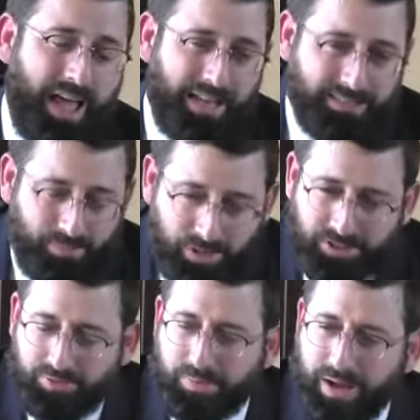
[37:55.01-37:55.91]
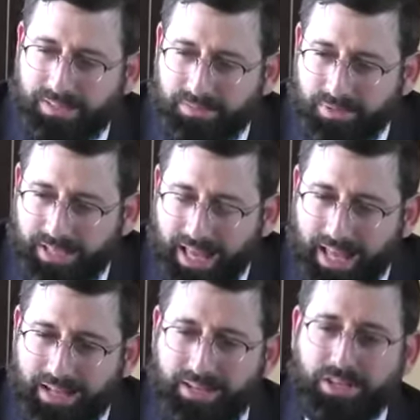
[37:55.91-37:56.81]
as much as we possibly
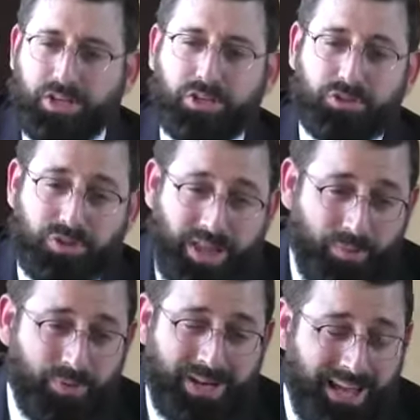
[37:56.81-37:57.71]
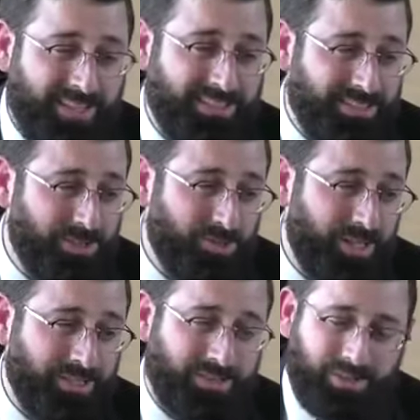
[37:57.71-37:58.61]
can so that we're not in a
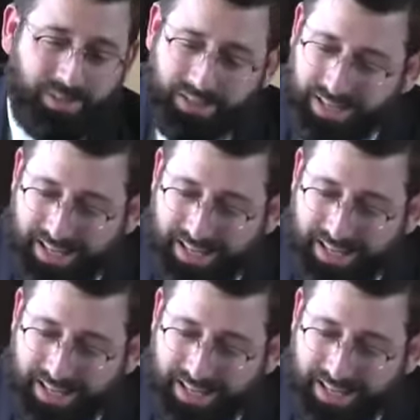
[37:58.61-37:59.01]
situation where,